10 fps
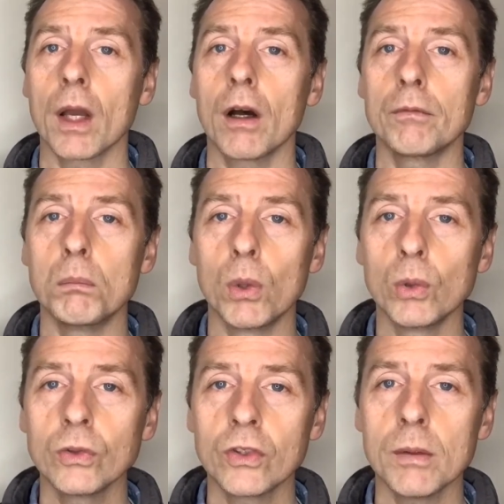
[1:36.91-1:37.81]
of
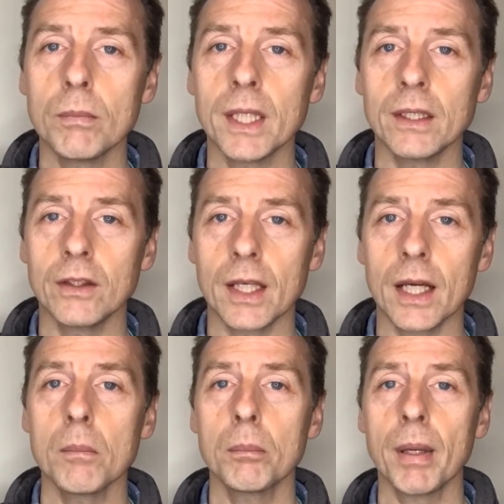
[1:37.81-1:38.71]

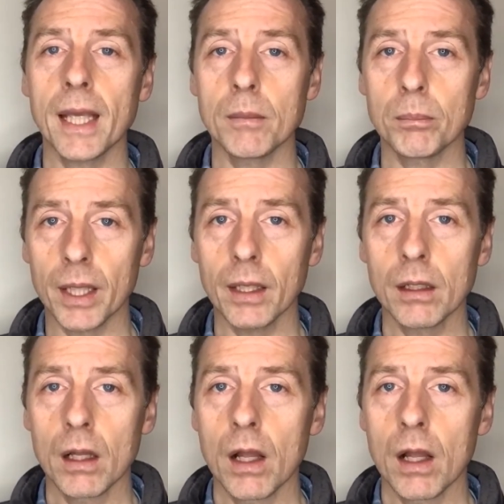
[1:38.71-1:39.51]
multimedia paper